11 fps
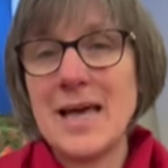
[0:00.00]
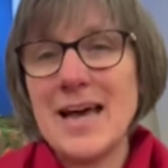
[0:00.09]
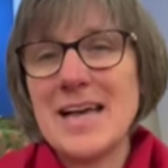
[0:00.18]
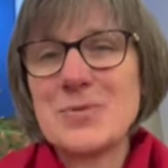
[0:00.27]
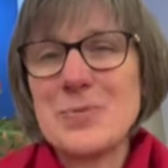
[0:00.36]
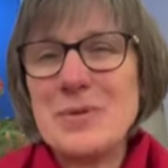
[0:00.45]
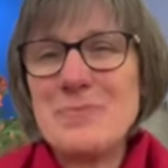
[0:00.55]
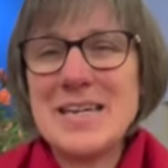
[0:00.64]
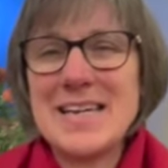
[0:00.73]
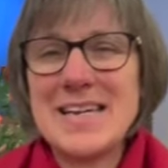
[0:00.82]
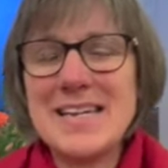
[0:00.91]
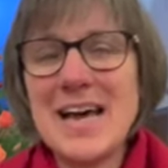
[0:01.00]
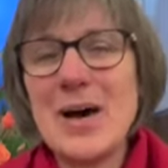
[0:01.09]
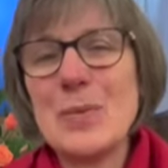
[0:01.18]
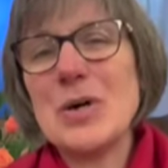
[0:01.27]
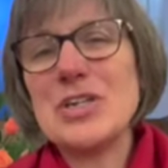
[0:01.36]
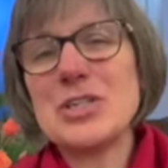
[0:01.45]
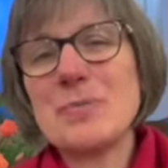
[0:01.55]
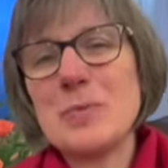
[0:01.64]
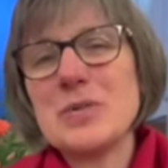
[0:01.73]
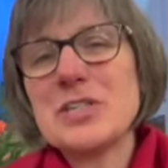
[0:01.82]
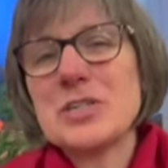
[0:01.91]
As we begin our worship, I
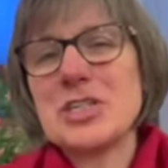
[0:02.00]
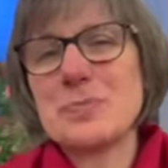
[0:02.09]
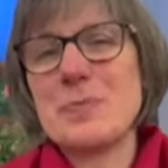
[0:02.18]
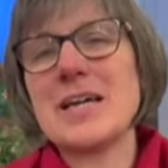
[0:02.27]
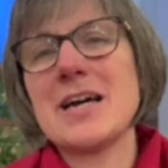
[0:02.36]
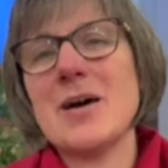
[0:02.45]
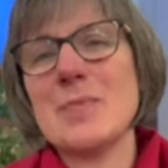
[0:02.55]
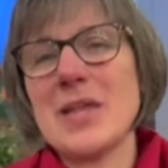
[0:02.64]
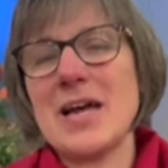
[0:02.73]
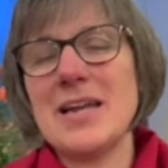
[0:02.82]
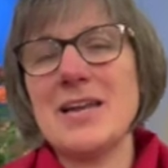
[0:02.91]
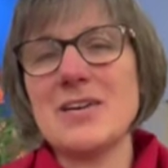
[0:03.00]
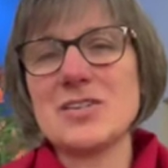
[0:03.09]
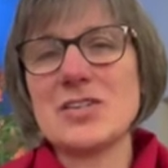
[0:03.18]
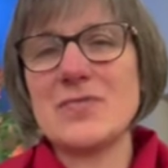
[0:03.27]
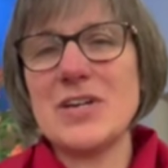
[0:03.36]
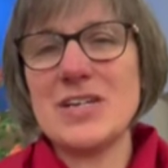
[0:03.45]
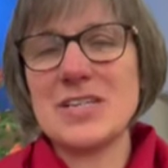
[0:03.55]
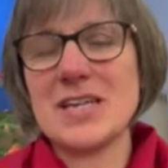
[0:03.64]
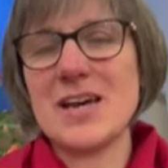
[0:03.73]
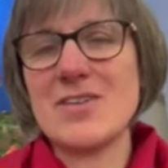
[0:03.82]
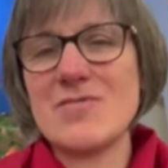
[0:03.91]
want to just pick up that last
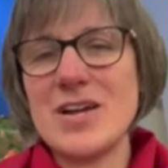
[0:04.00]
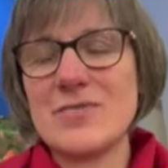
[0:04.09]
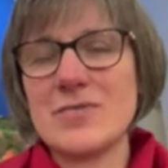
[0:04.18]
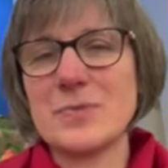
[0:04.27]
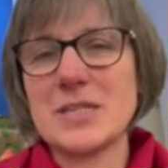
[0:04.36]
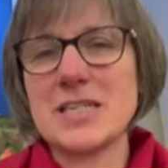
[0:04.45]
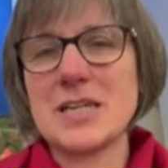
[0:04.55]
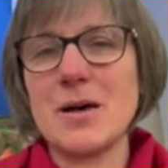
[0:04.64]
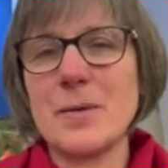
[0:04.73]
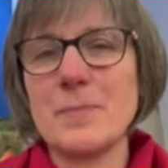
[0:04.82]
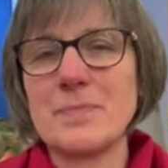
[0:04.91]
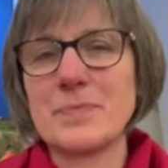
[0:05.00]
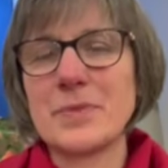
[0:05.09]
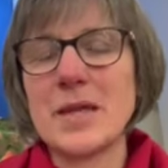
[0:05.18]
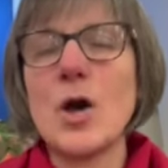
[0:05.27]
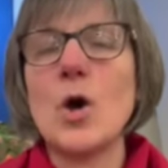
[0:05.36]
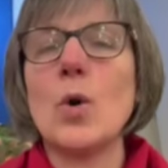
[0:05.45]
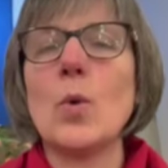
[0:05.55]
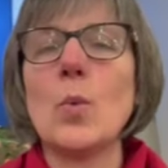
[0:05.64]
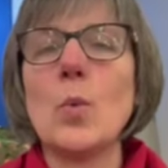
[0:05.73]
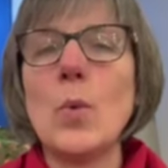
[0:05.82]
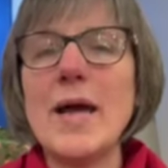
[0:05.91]
verse I read from the psalm.
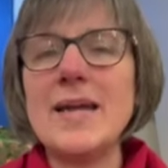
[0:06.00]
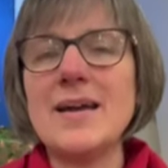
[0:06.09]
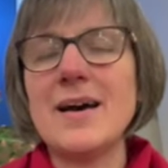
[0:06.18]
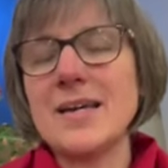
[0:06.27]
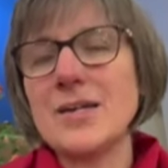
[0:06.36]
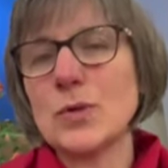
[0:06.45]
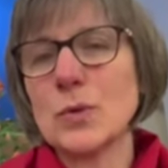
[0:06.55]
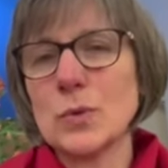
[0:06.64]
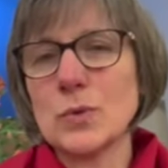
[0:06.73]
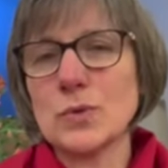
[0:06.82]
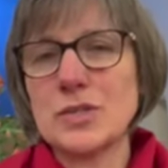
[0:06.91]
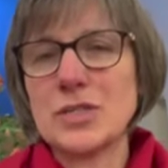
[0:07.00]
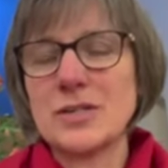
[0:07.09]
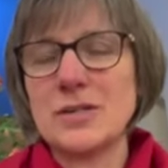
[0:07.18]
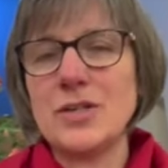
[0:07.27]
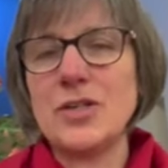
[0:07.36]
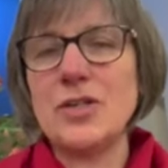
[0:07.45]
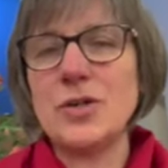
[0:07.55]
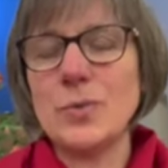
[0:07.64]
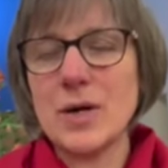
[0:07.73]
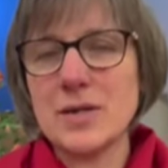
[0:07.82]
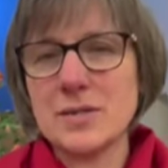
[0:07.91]
When I called,
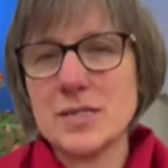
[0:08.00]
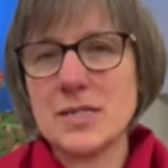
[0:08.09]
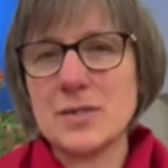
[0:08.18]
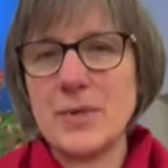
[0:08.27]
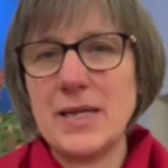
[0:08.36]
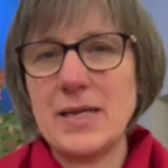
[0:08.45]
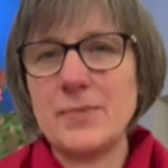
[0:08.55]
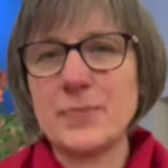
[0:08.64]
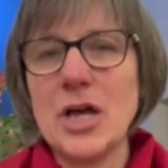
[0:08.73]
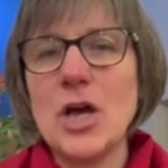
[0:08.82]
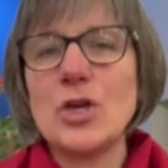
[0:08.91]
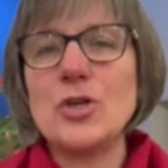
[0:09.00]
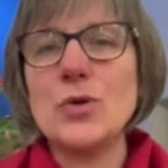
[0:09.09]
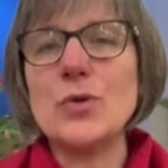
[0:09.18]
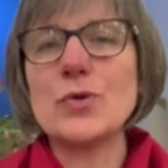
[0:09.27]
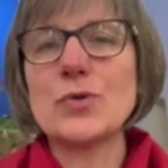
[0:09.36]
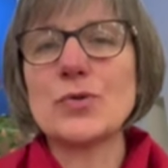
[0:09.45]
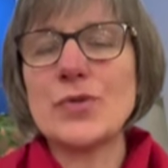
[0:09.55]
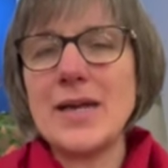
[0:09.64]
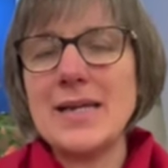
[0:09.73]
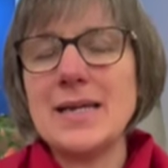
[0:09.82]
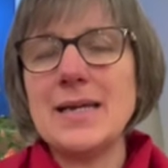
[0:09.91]
you answered me. You
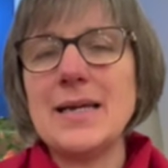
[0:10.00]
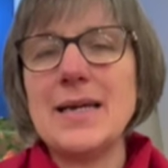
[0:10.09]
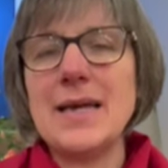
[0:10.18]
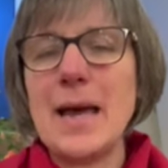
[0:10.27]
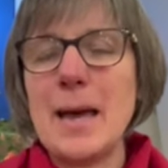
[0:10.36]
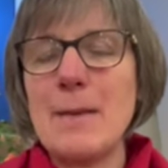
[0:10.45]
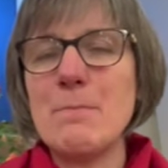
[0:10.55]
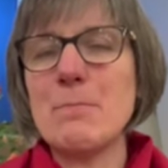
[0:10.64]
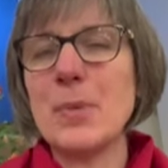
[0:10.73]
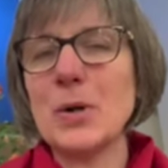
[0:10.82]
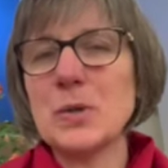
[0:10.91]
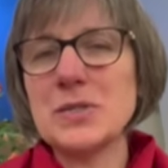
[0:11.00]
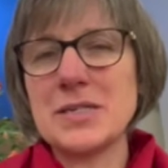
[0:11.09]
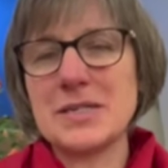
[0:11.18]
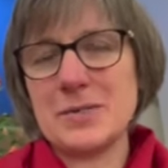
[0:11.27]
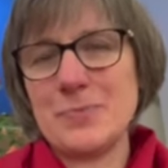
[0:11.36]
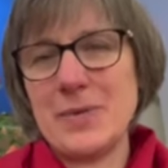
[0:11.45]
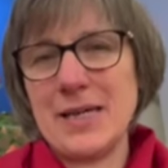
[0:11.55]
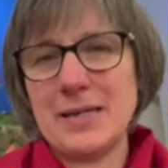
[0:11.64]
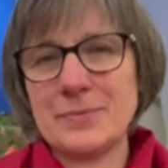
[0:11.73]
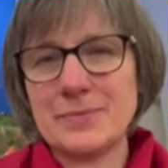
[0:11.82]
greatly emboldened me.